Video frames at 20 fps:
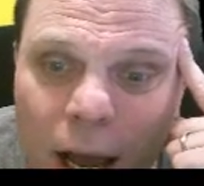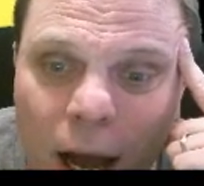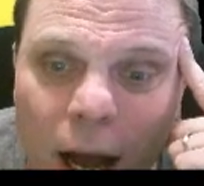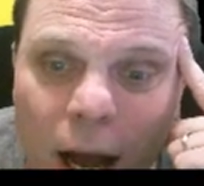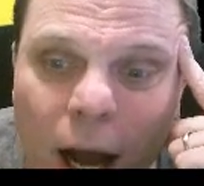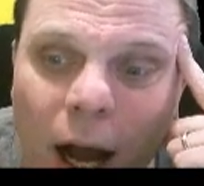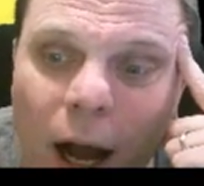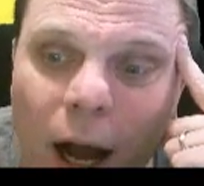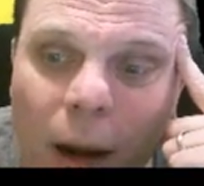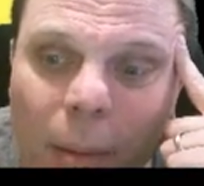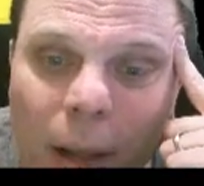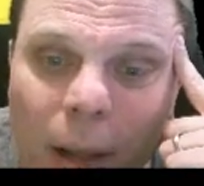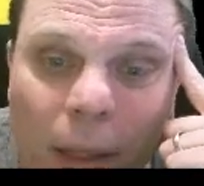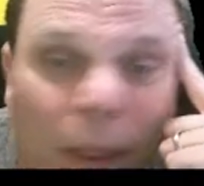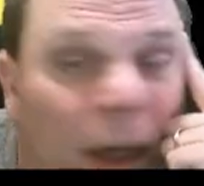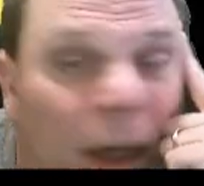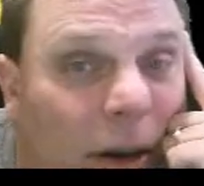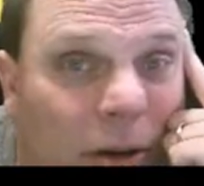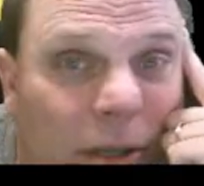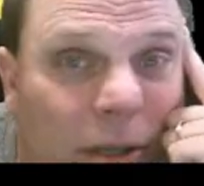
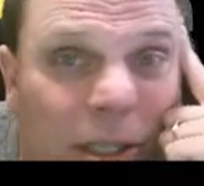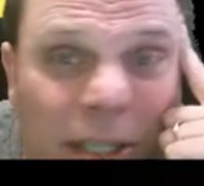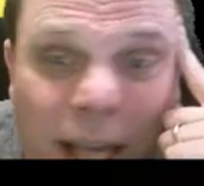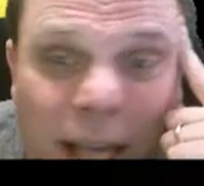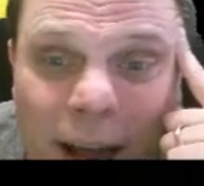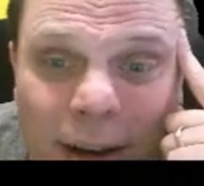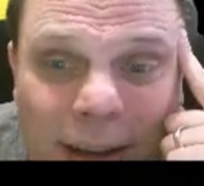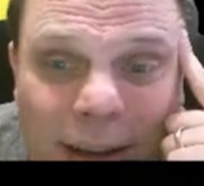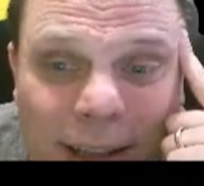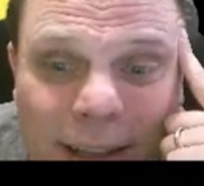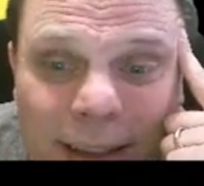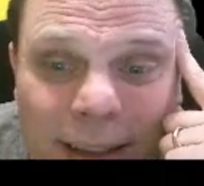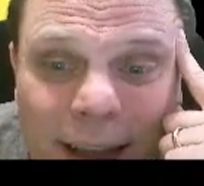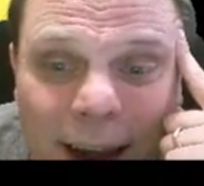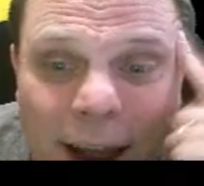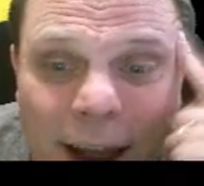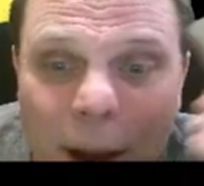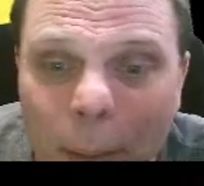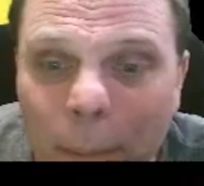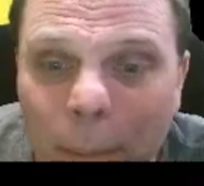and then you just calculate
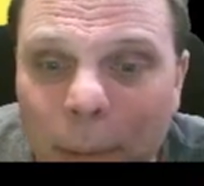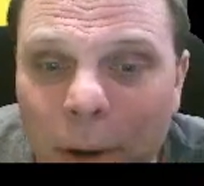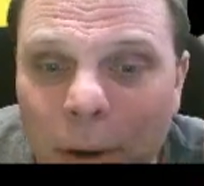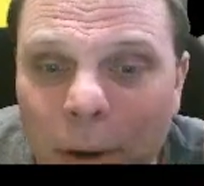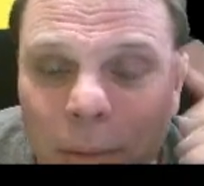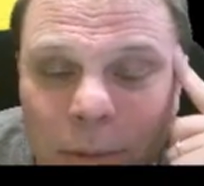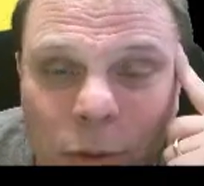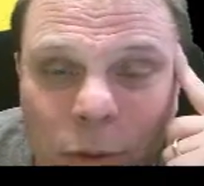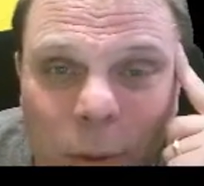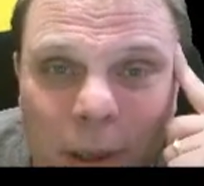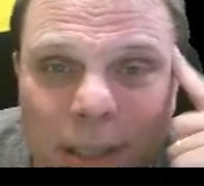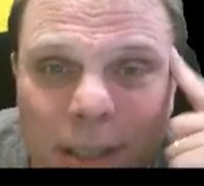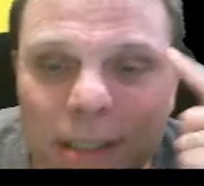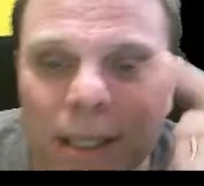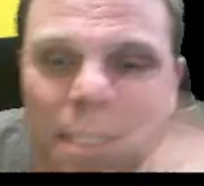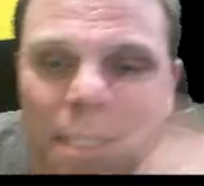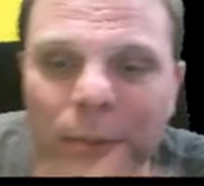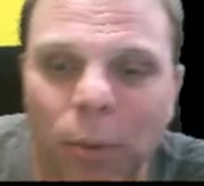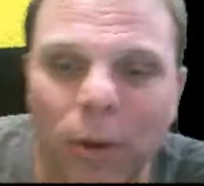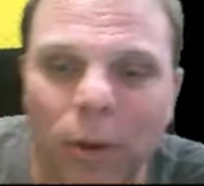that out. Boom,
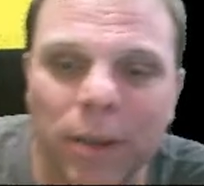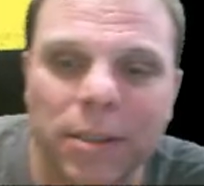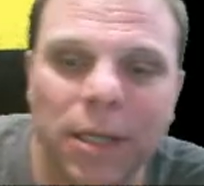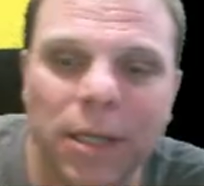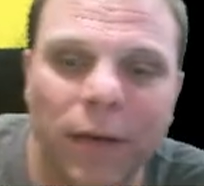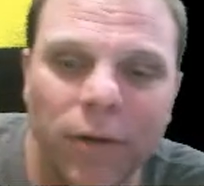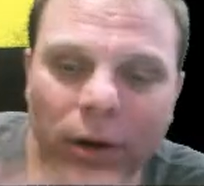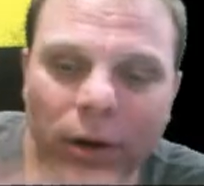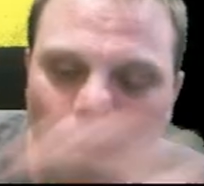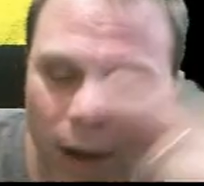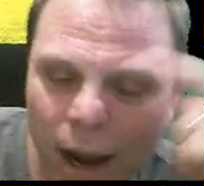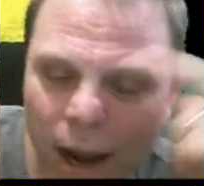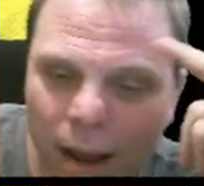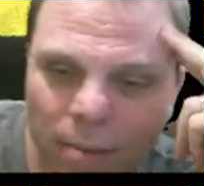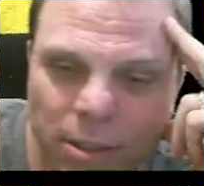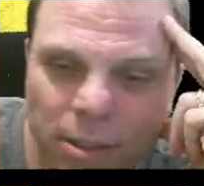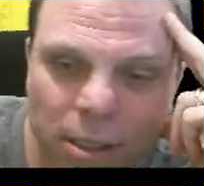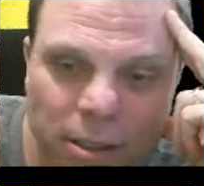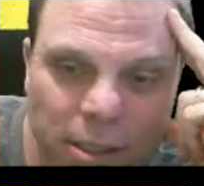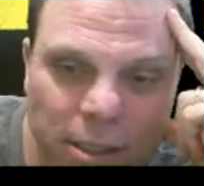26.7
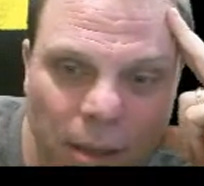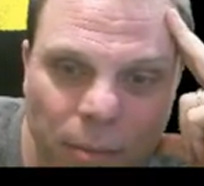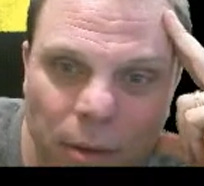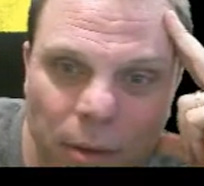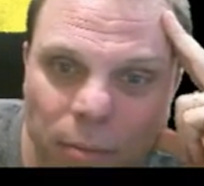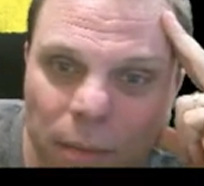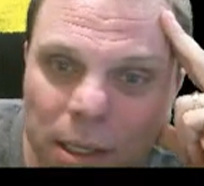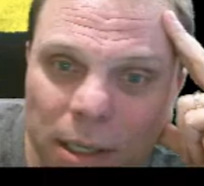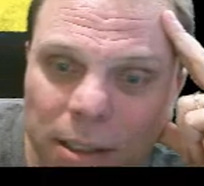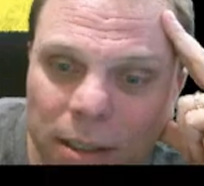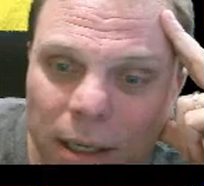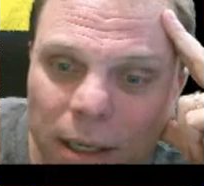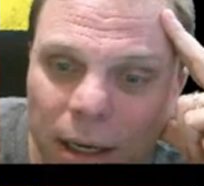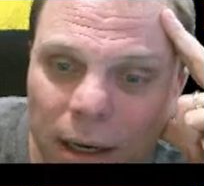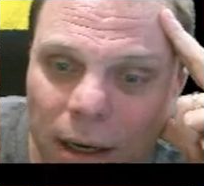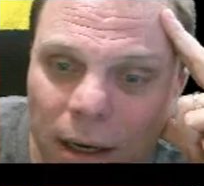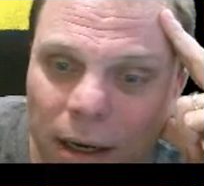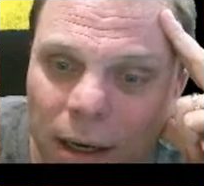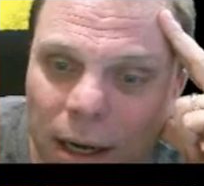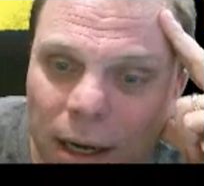grams. There's something missing
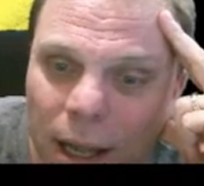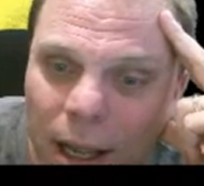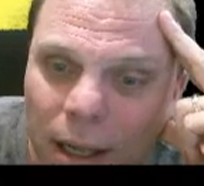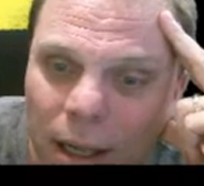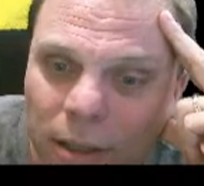here.